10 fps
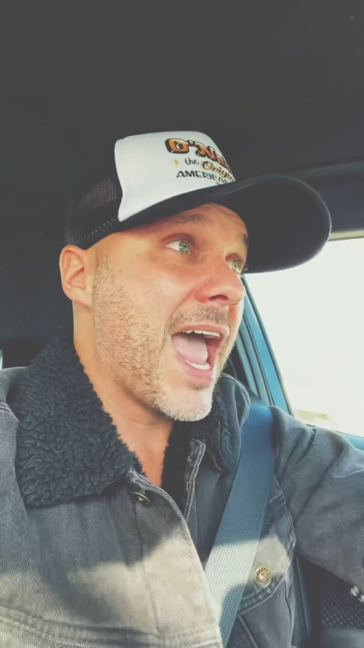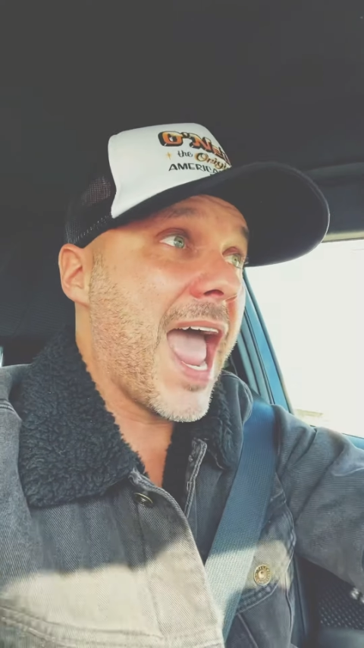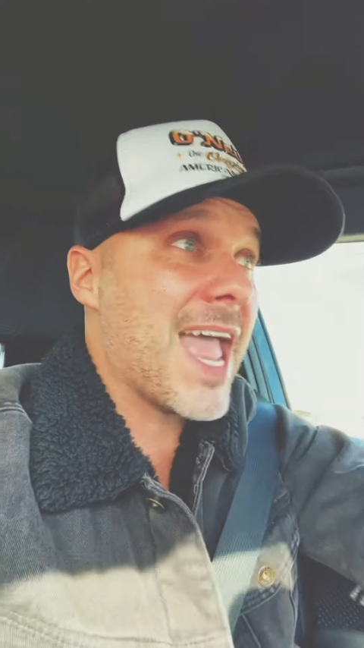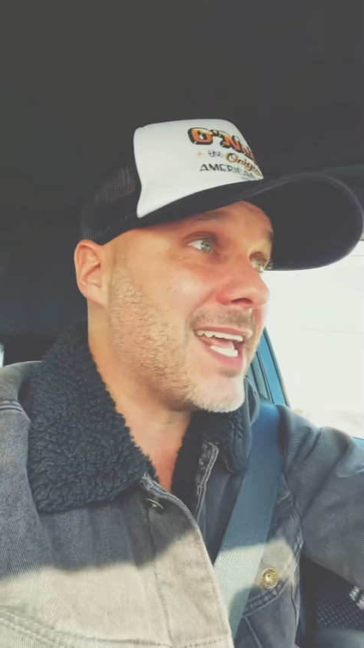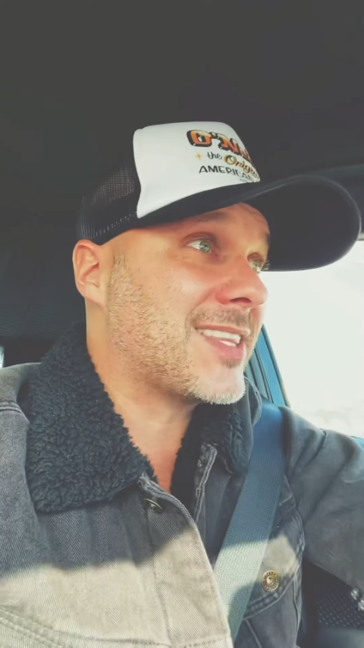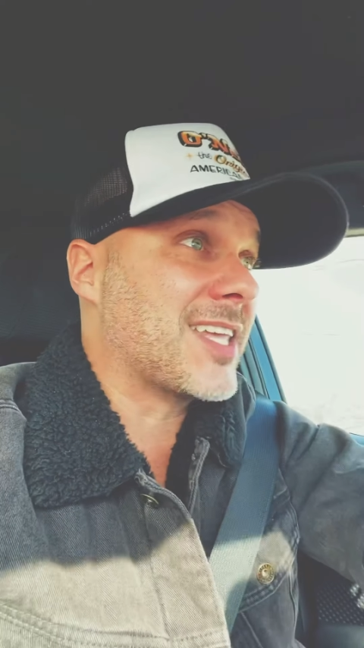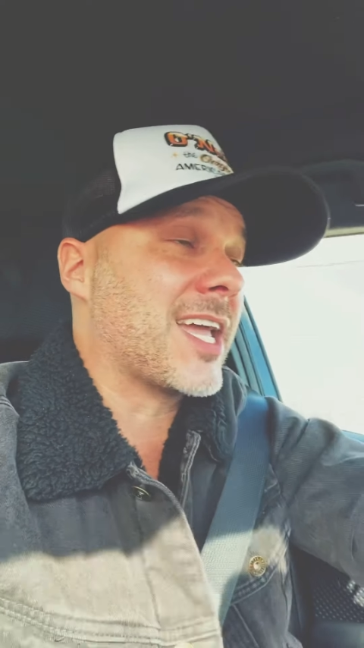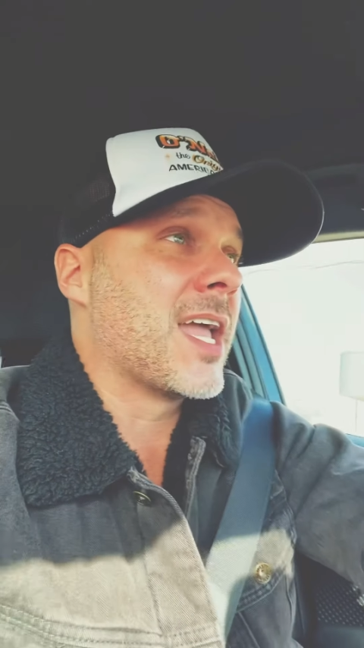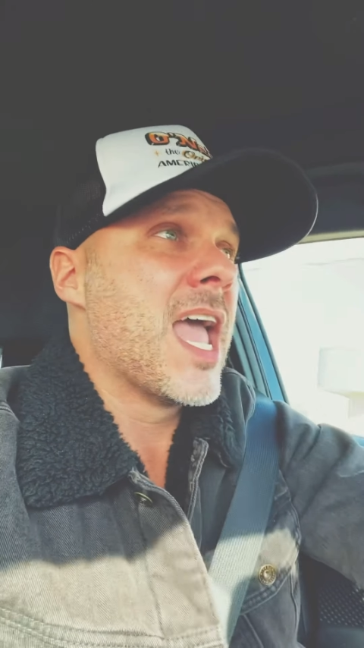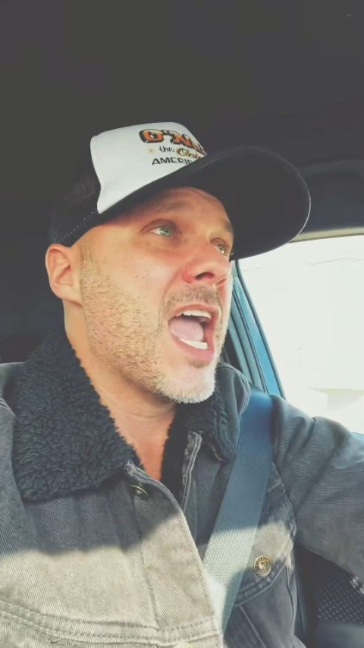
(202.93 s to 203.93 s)

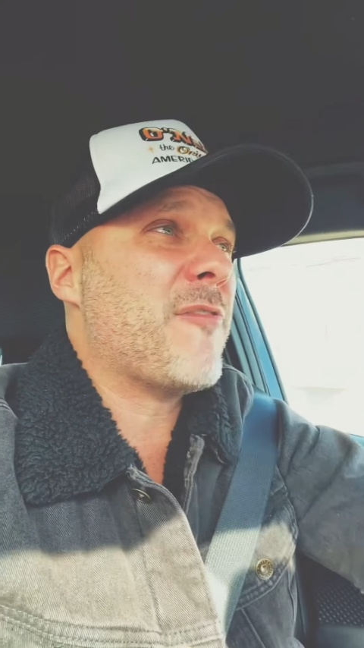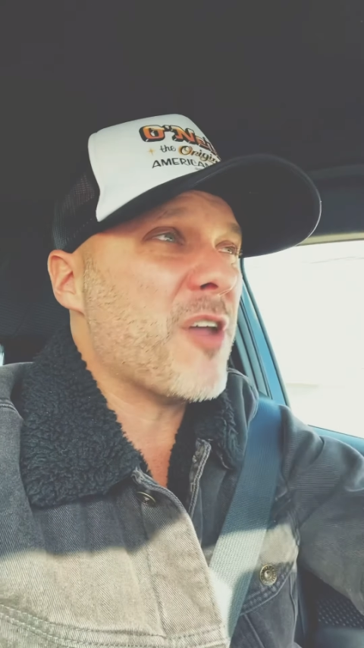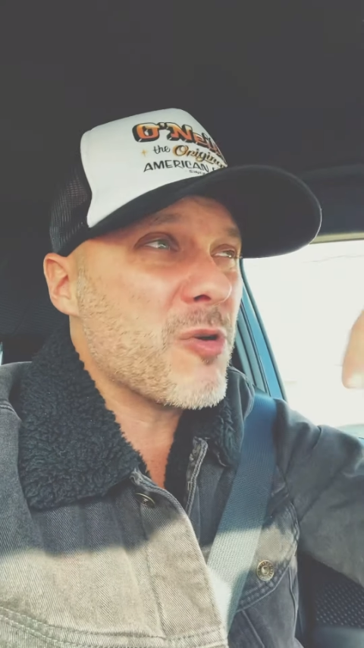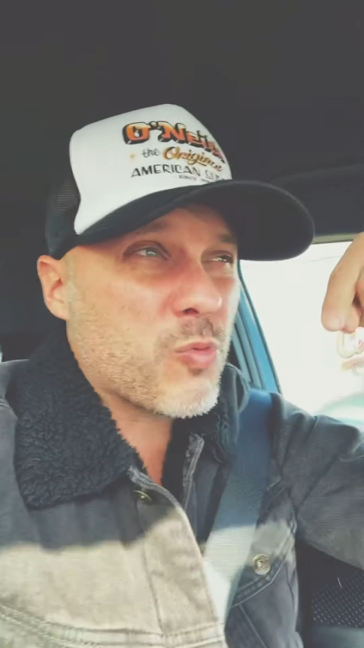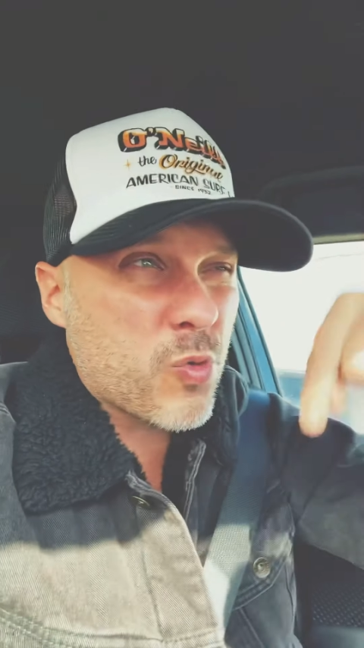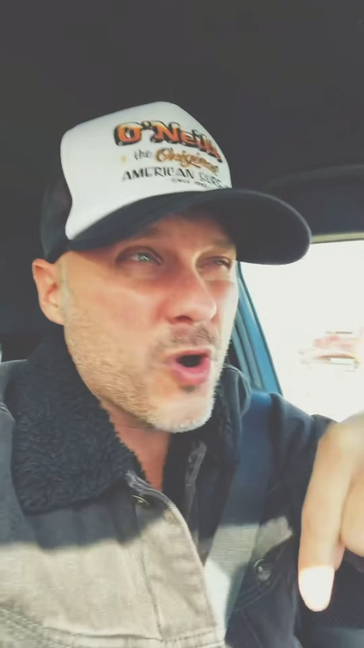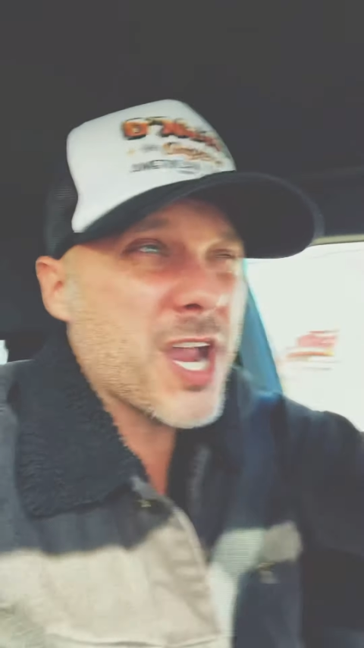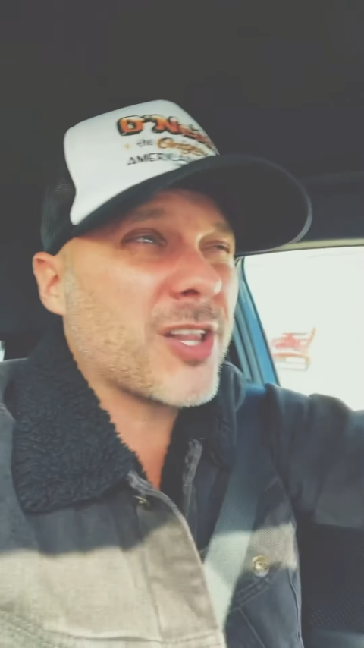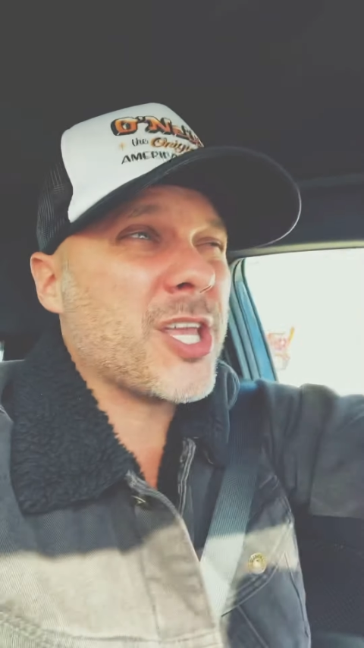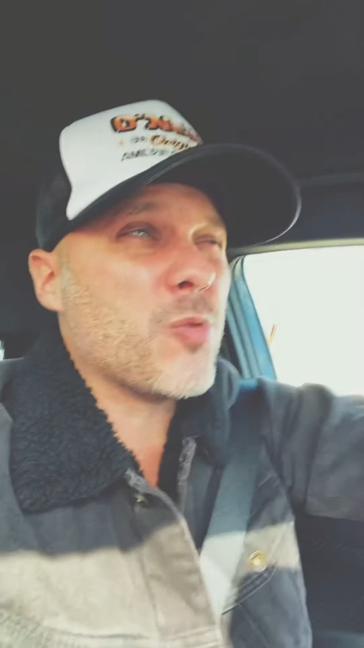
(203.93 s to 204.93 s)
anything. If he
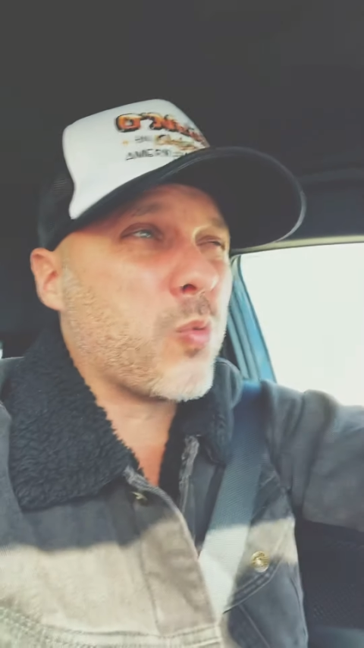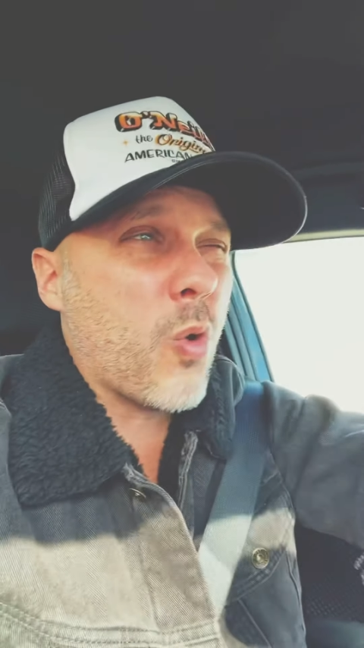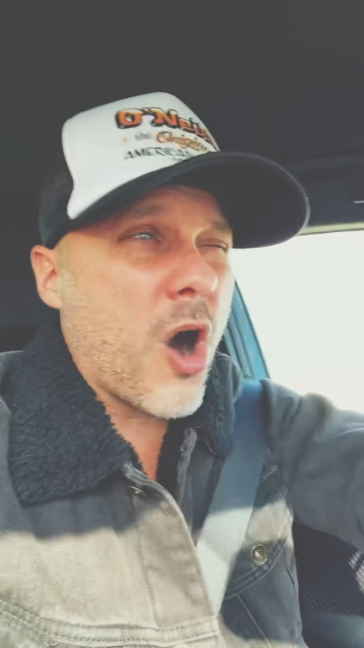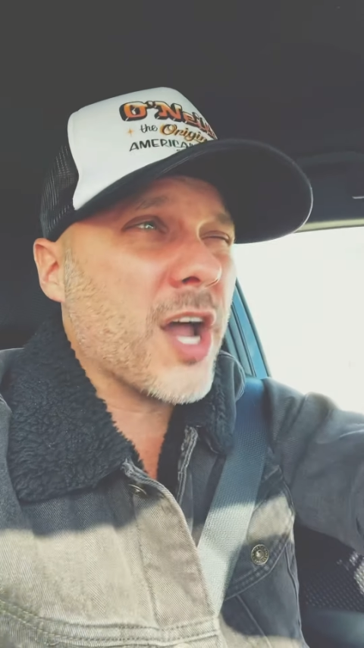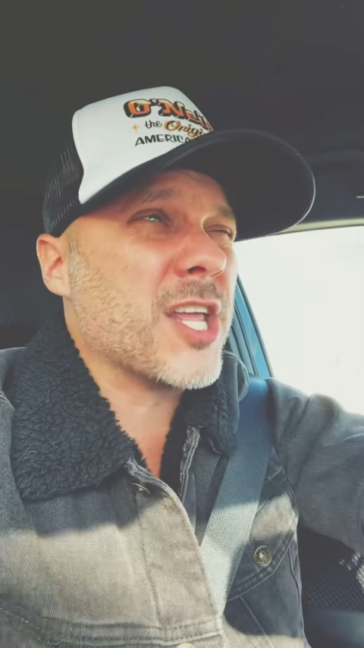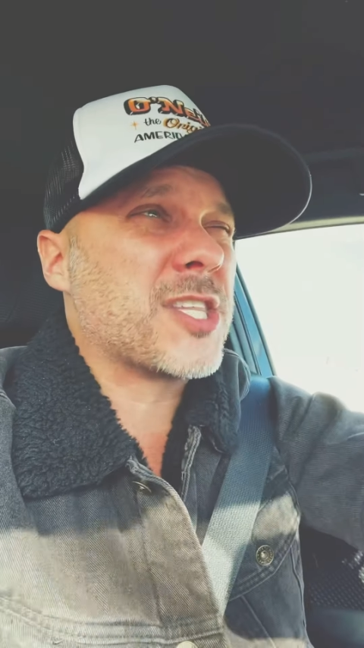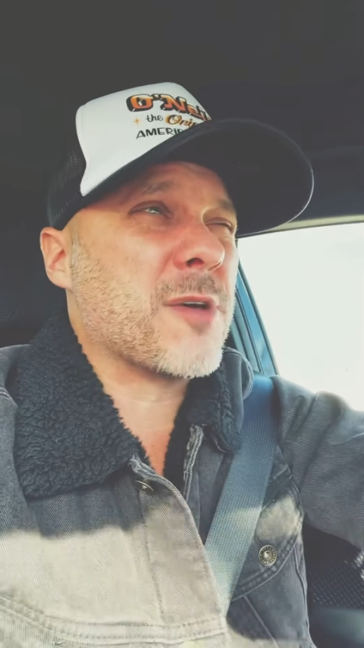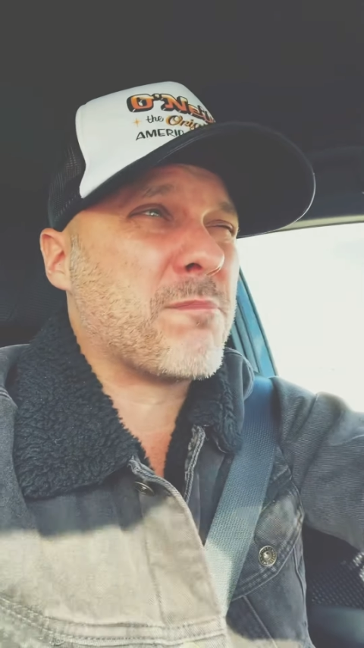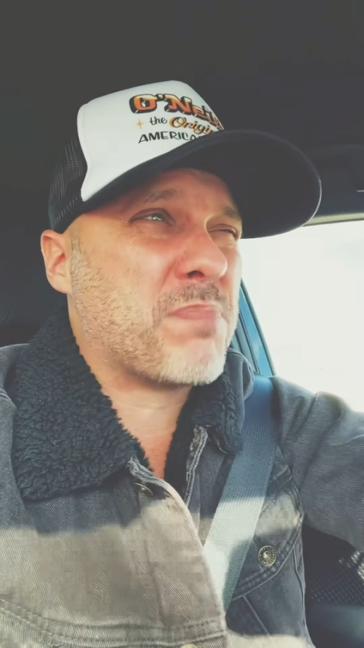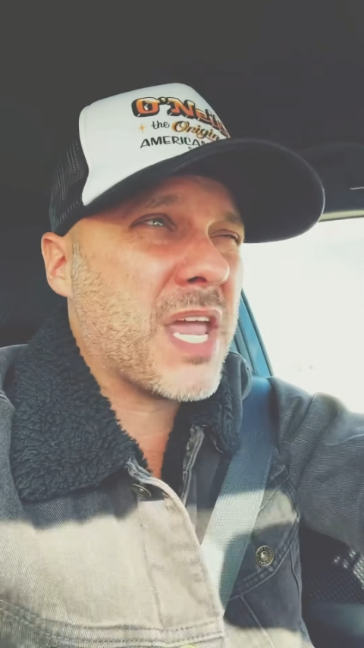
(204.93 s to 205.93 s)
really wanted to
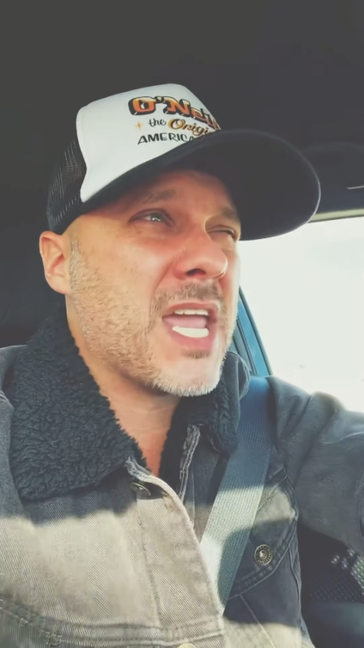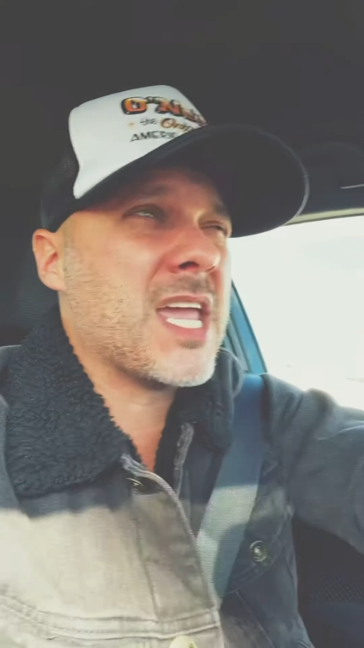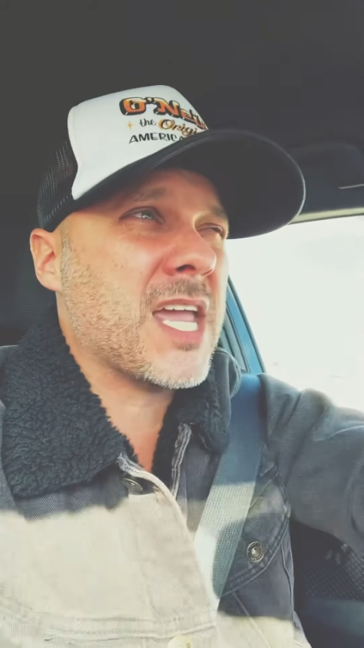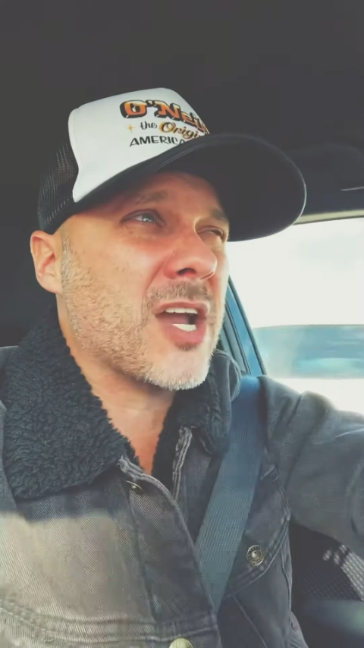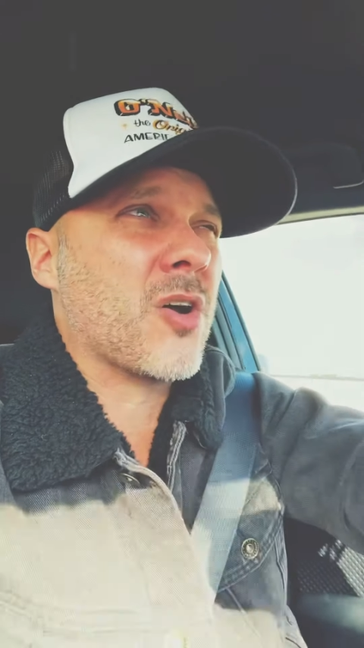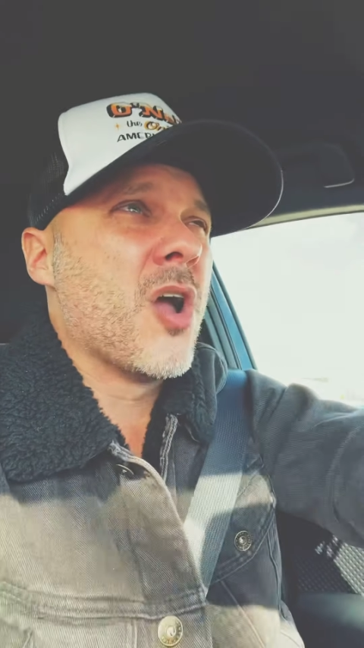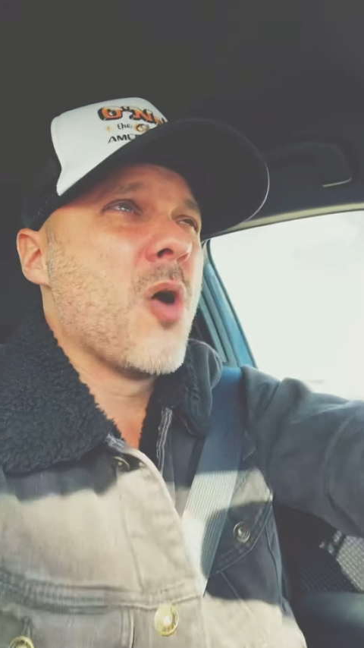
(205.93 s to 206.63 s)
be here